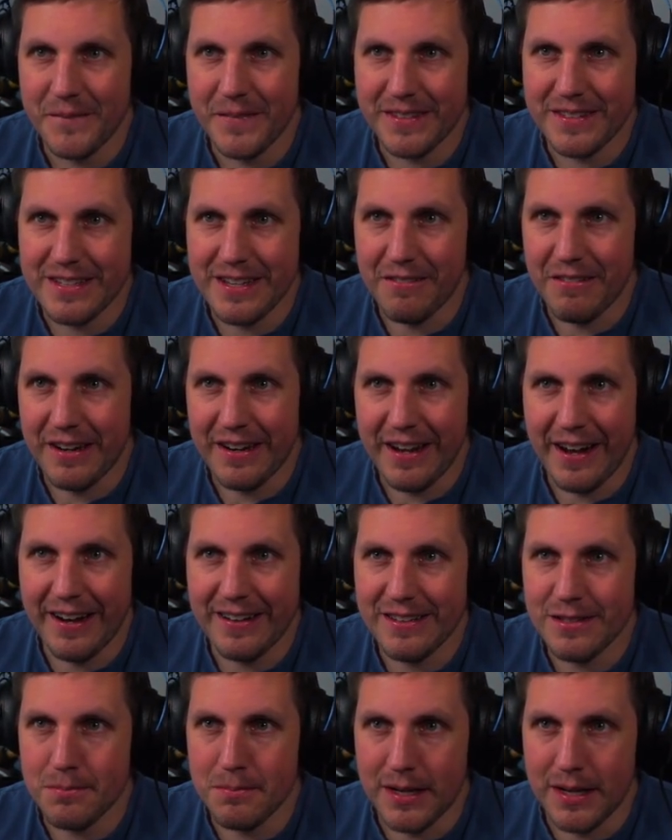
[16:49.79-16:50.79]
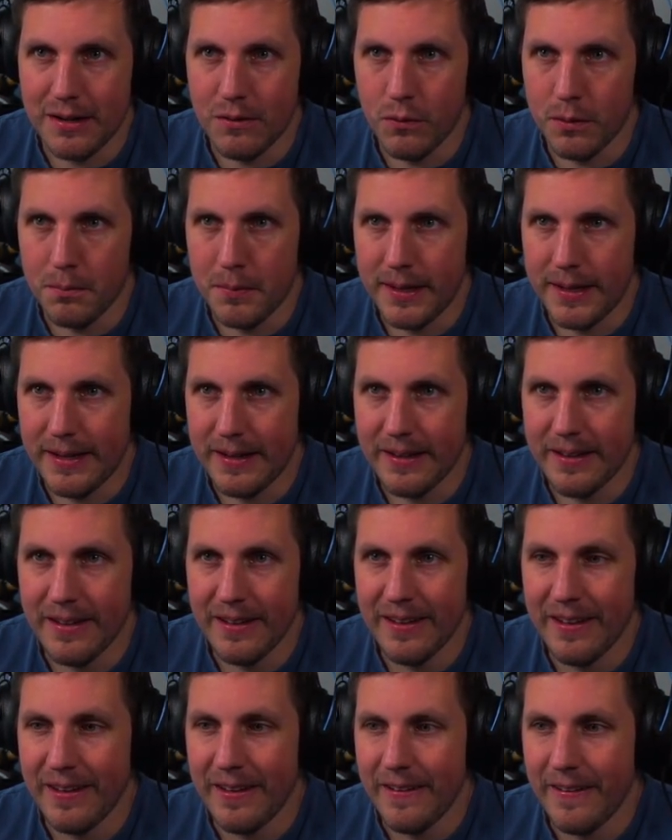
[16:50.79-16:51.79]
79 speed would be
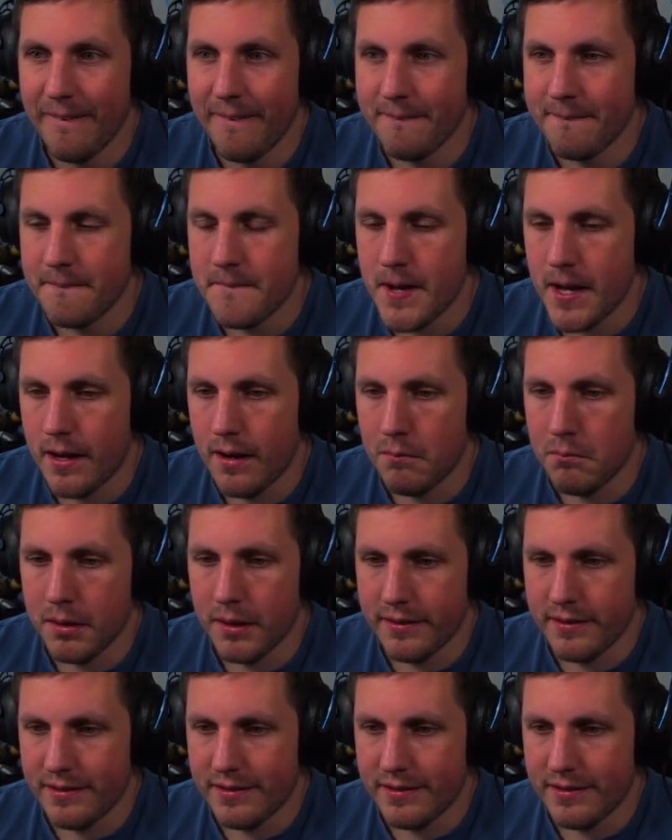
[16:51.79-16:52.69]
plus